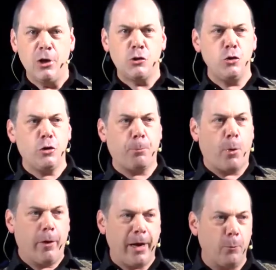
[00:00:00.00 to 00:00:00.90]
to the
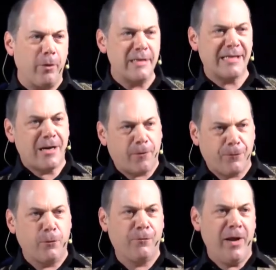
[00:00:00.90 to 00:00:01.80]
point where it's self
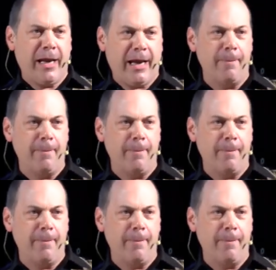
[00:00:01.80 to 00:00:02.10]
fulfilling.